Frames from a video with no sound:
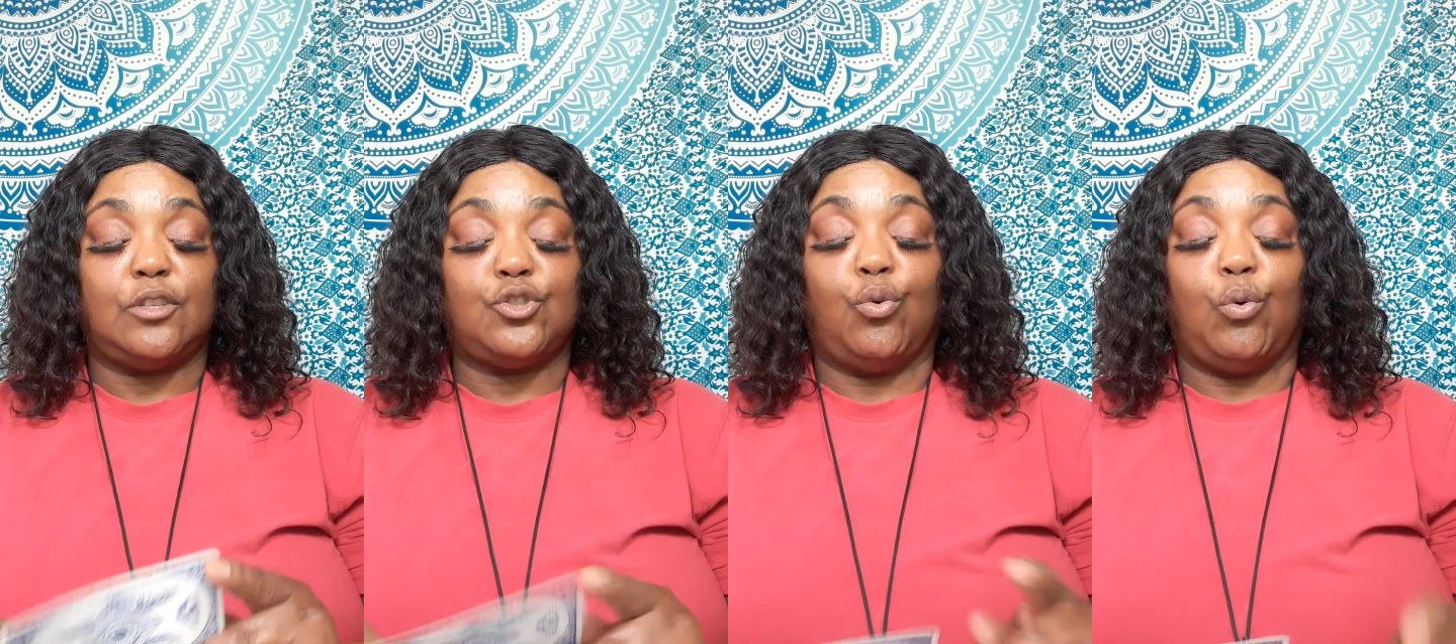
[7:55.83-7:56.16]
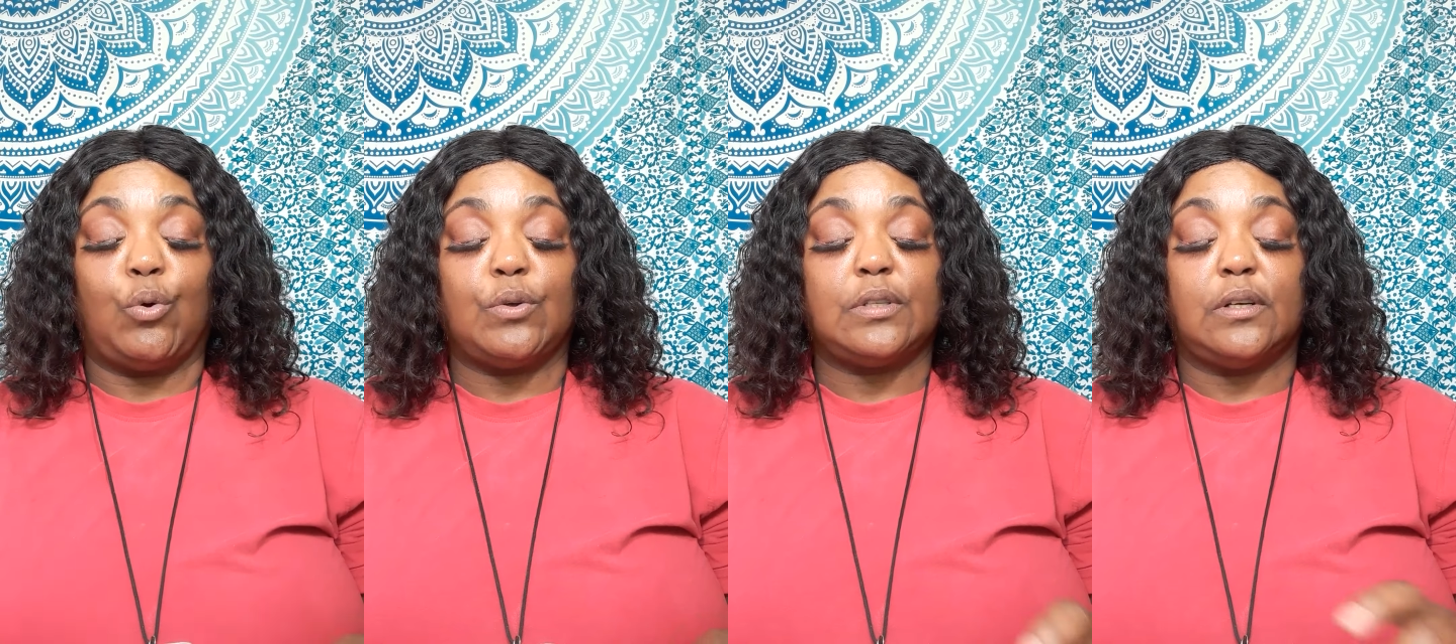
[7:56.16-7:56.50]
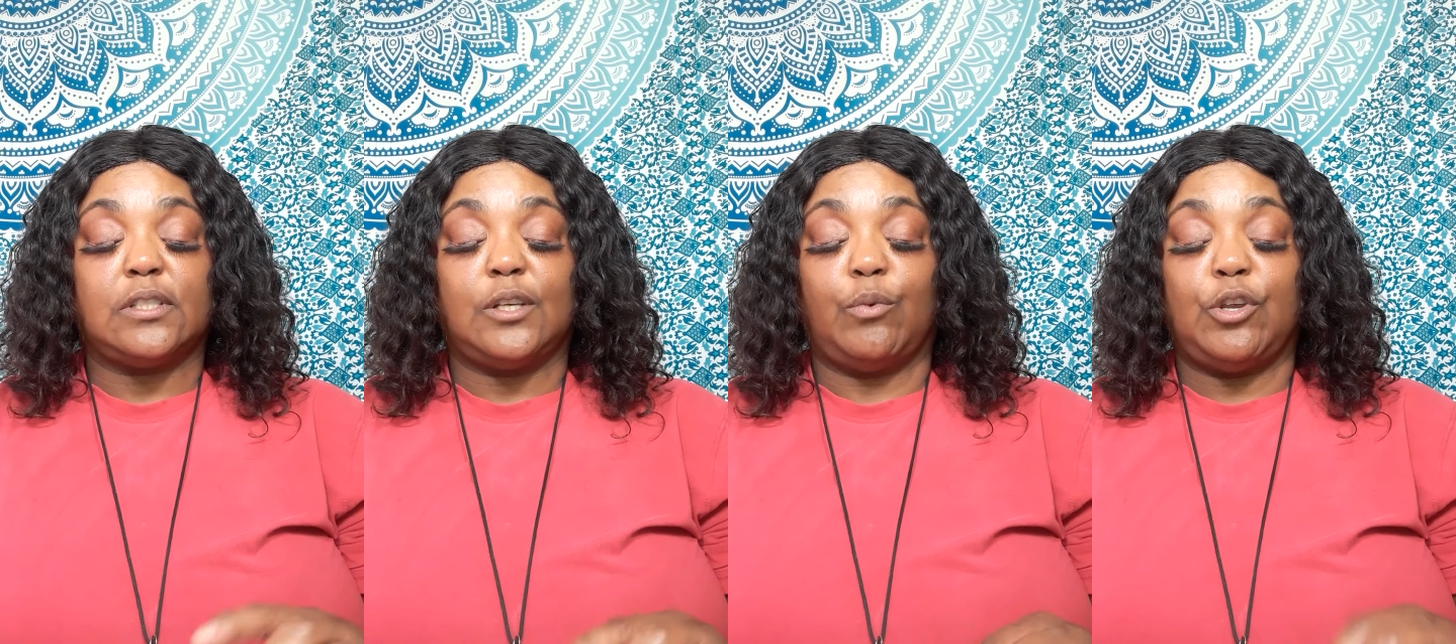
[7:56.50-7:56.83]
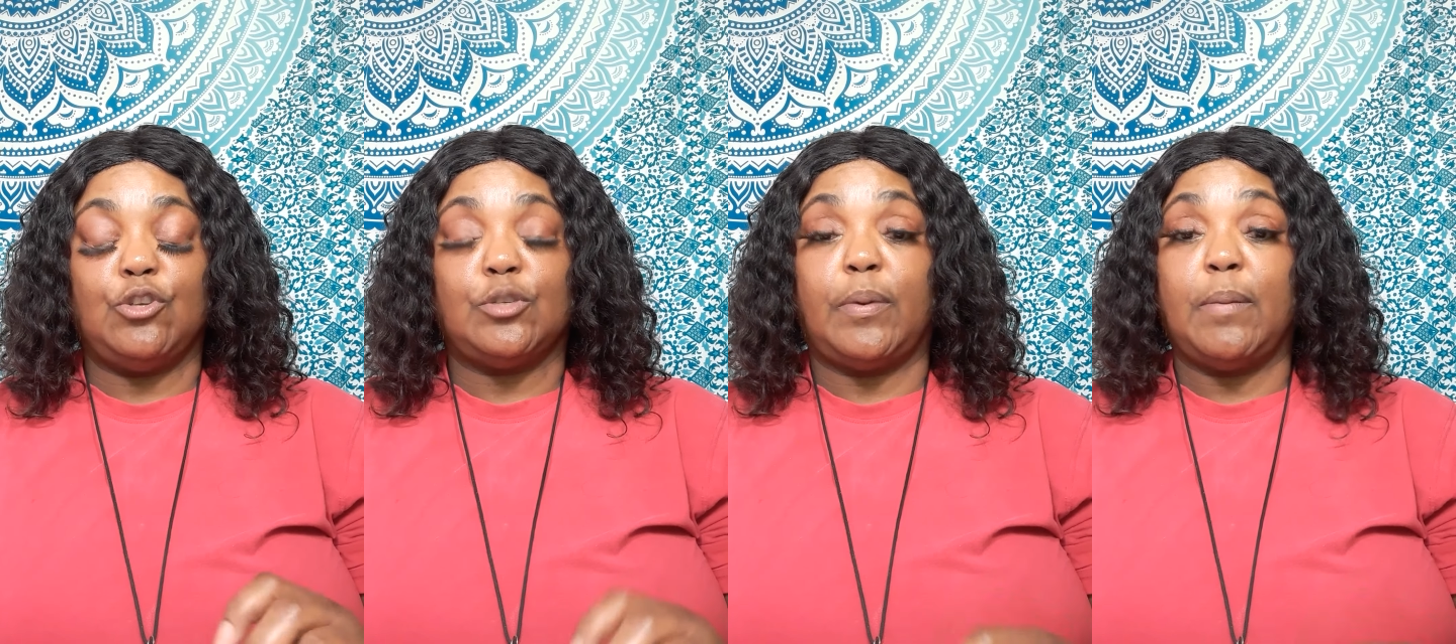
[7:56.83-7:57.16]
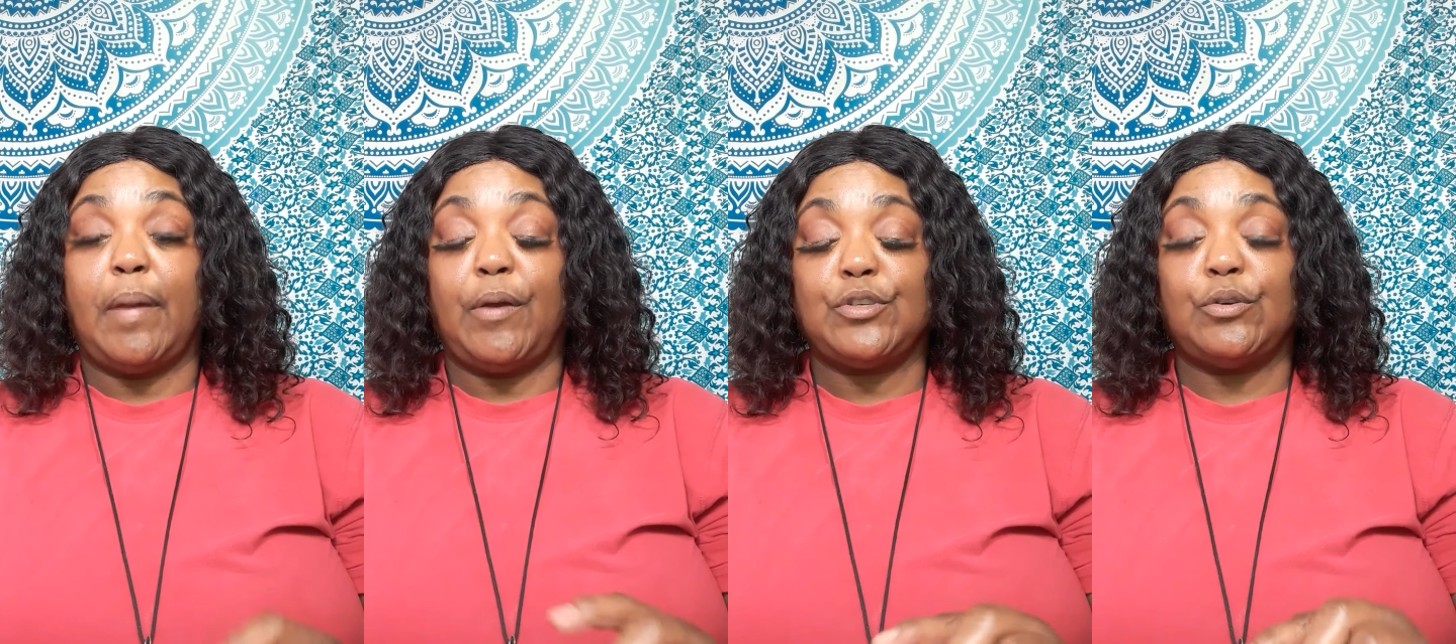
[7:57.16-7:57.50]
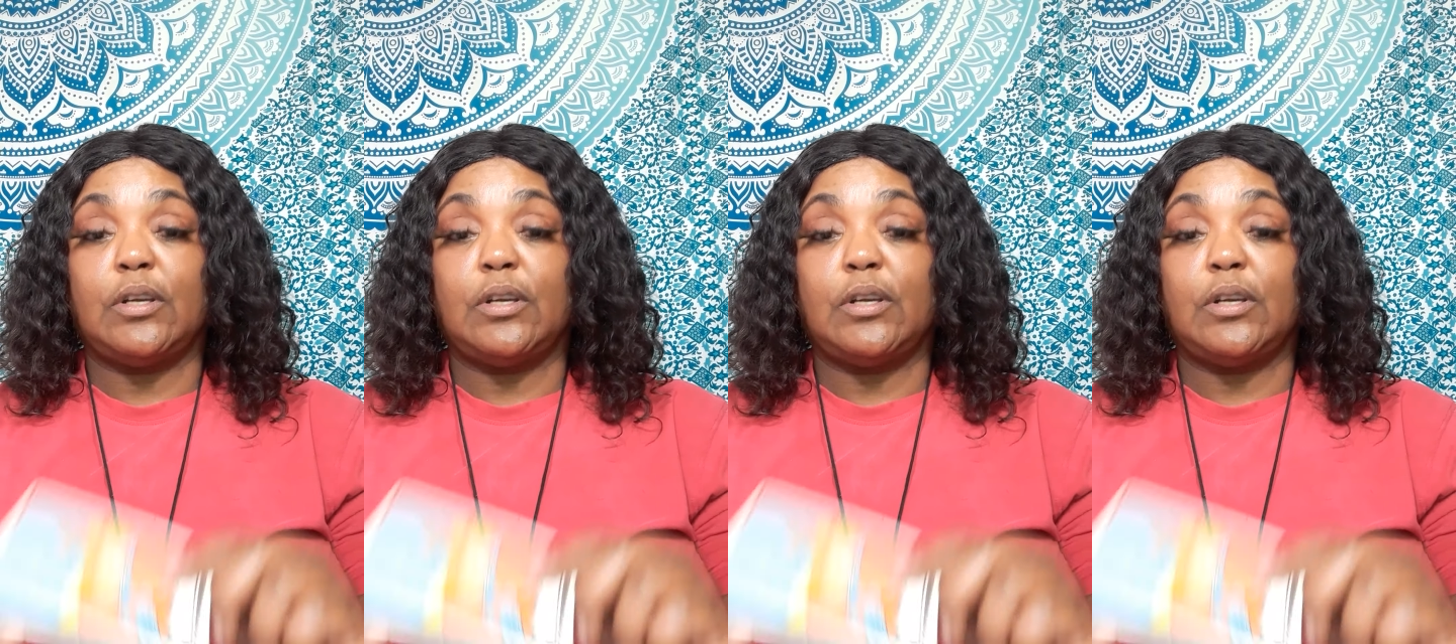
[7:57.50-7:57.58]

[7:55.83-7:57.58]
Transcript: a Taurus, or someone you used to be married to